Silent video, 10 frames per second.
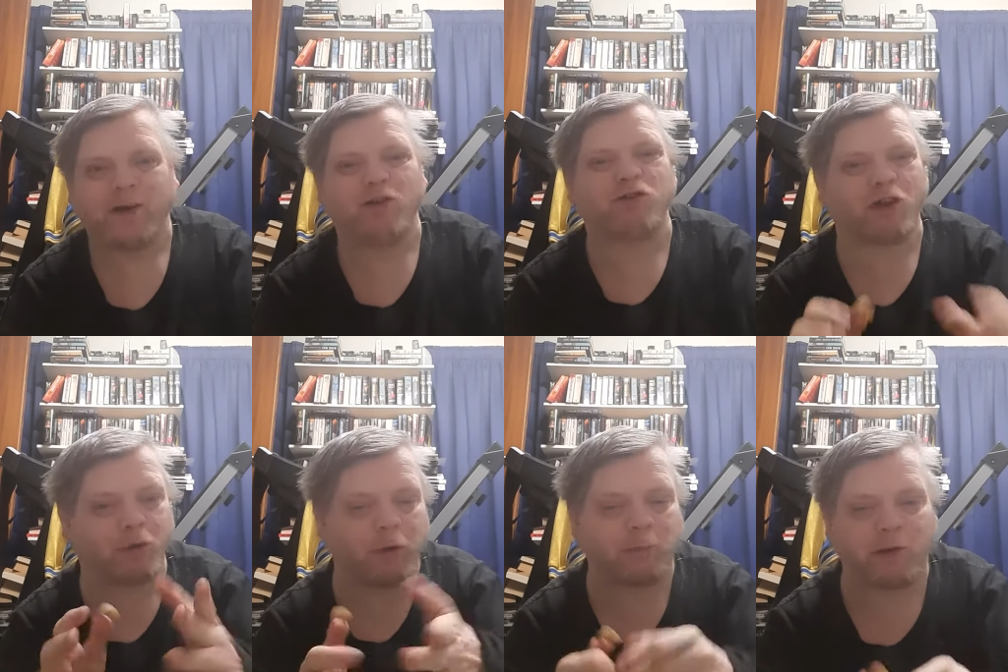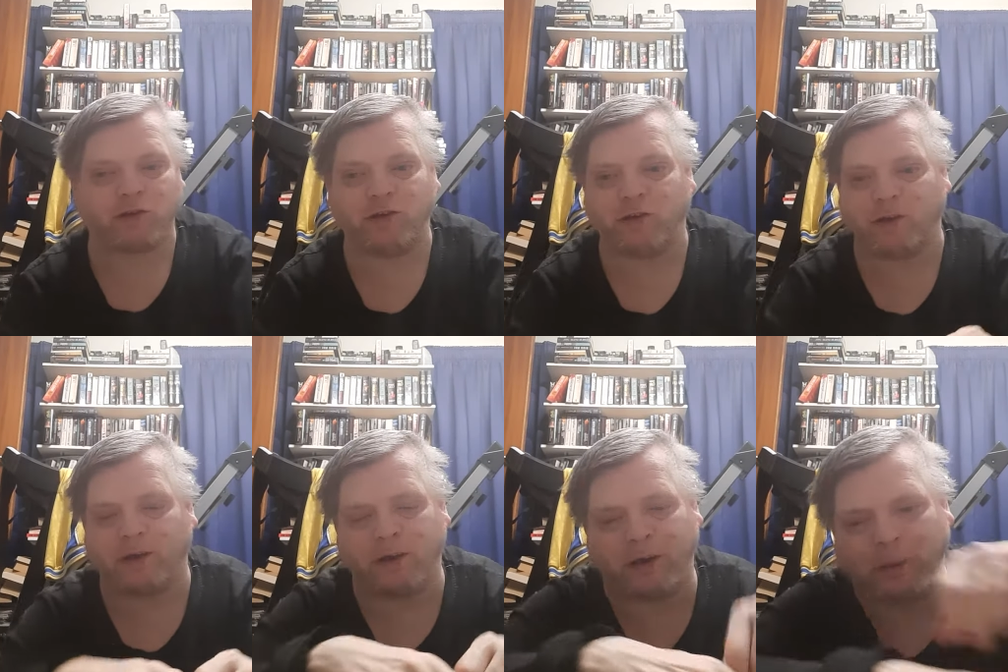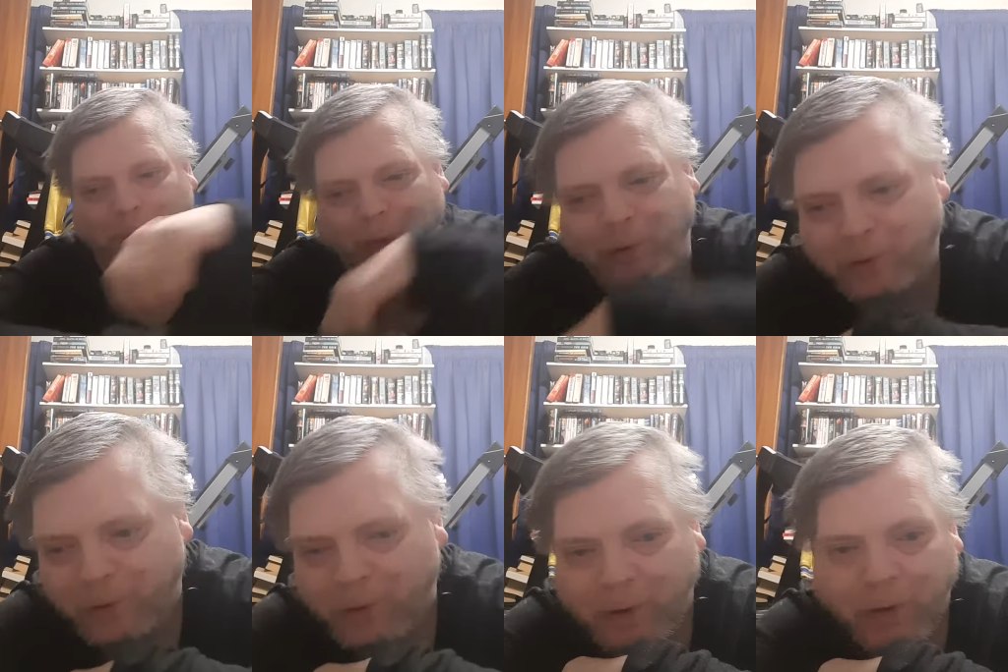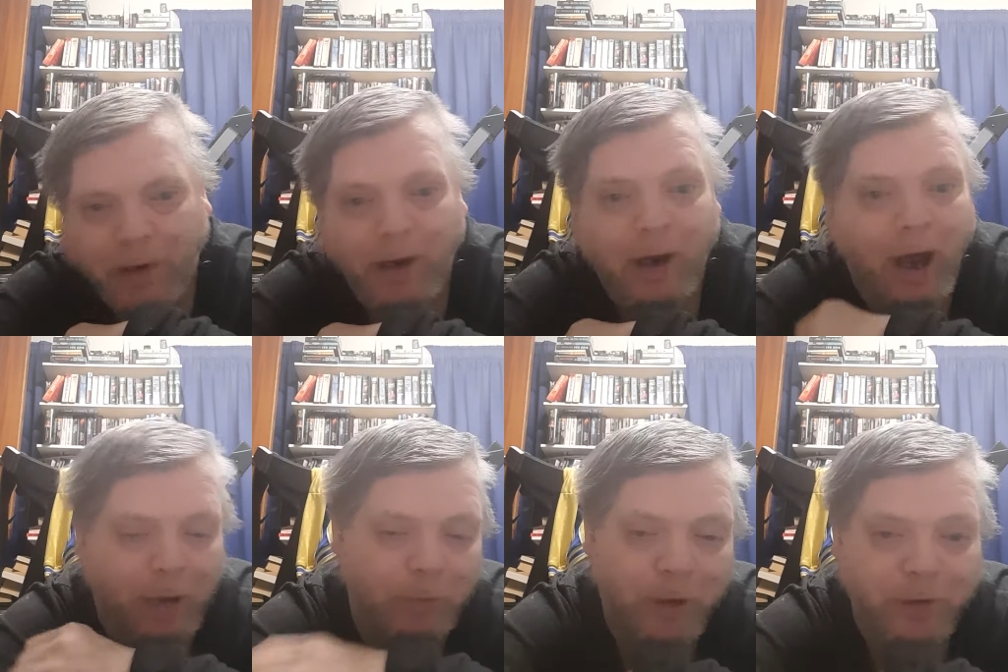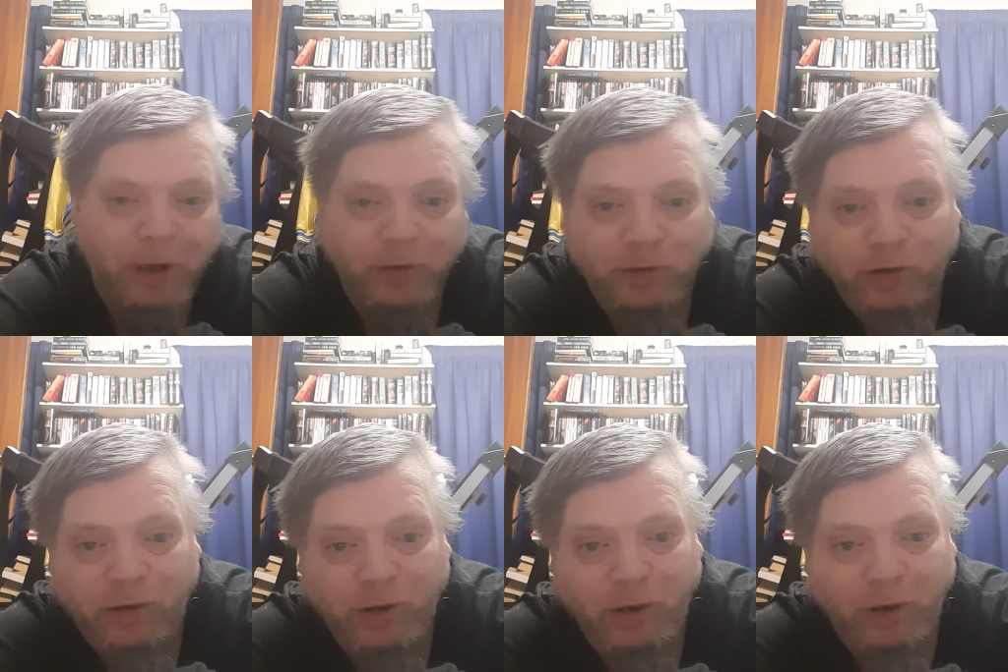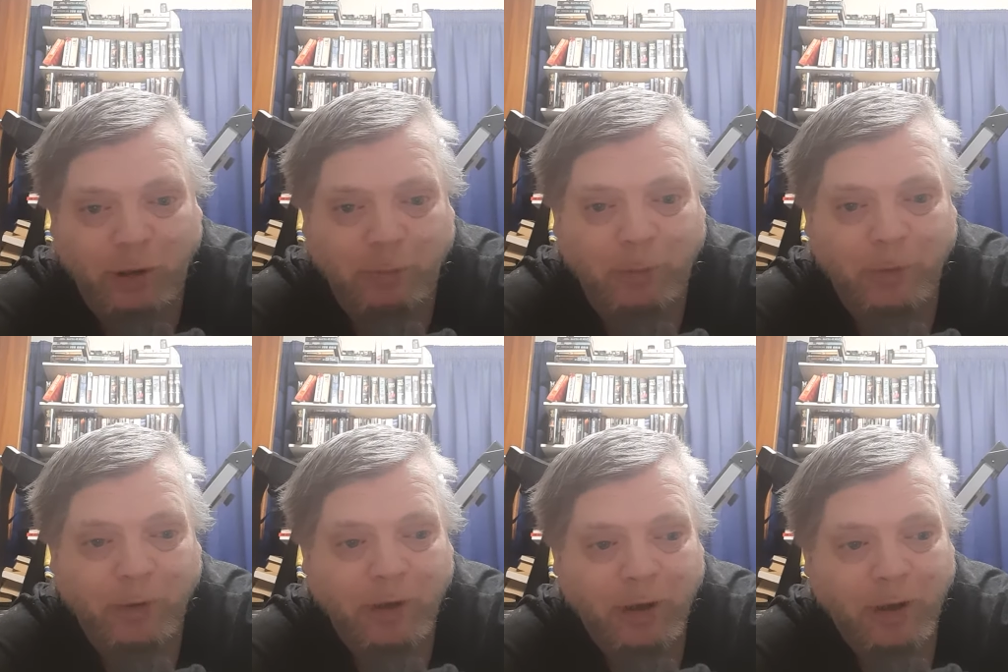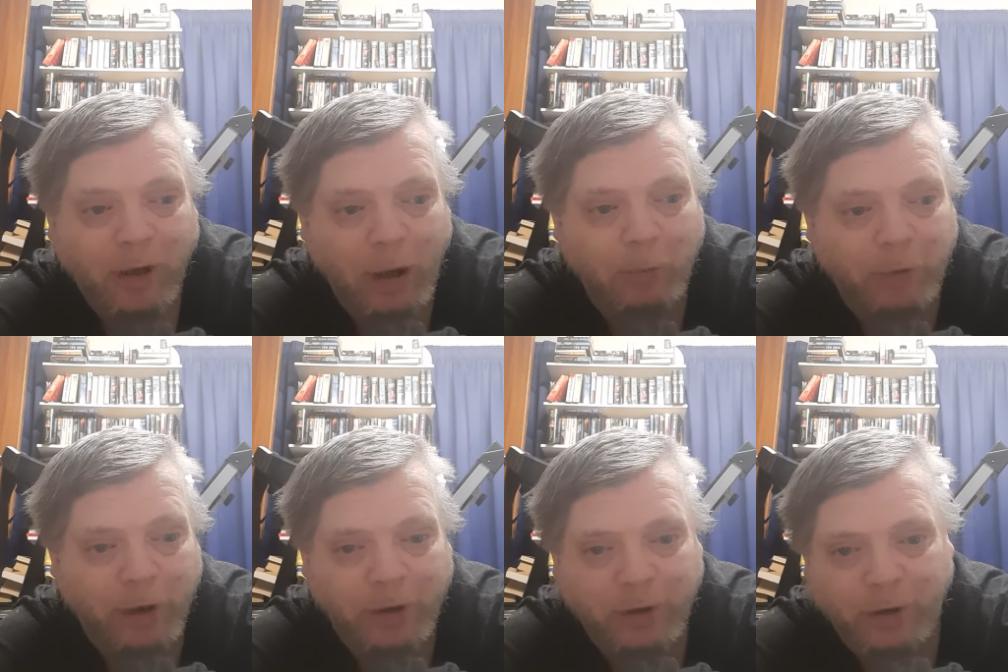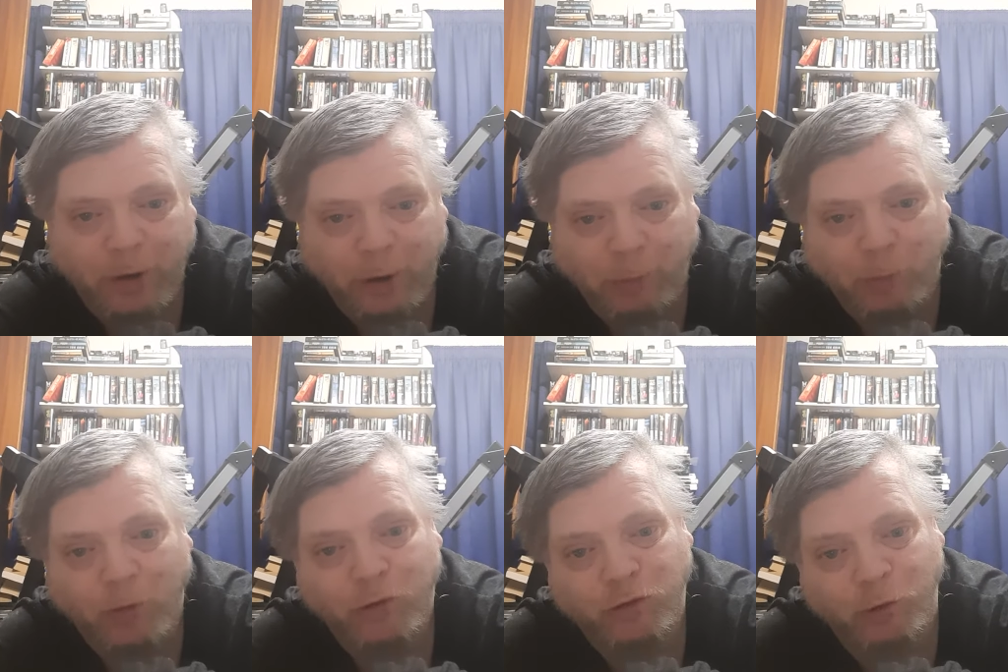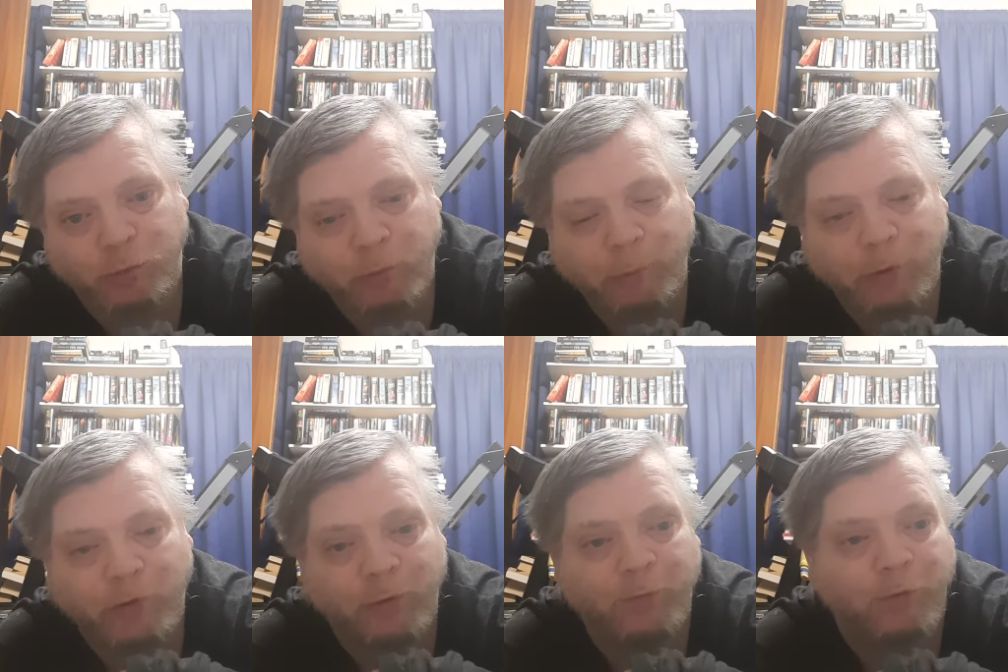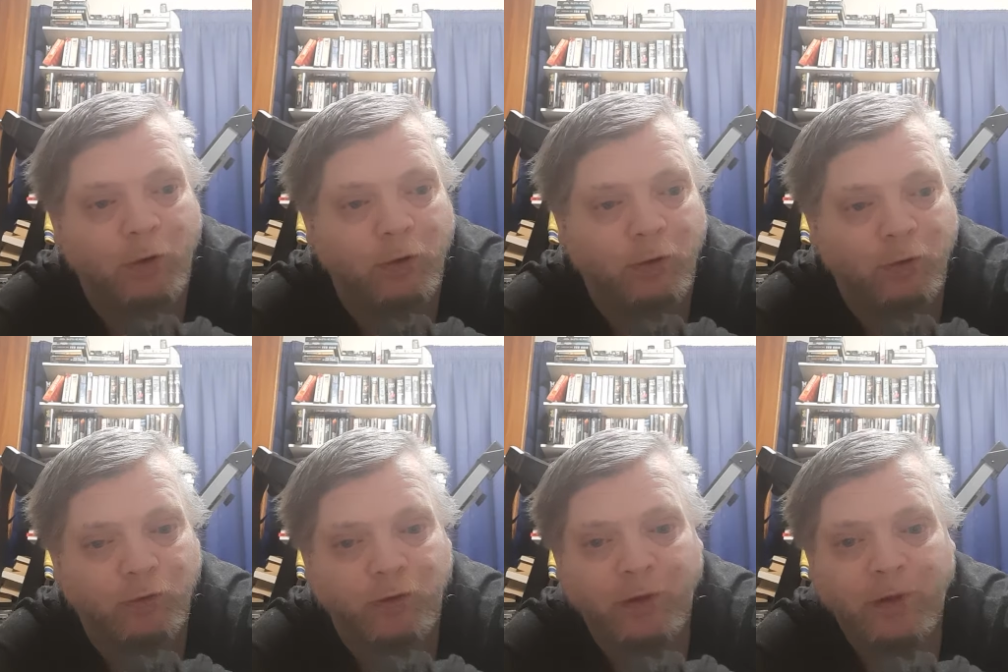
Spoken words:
Just a quick message. I realise that I'm getting subscriptions and follows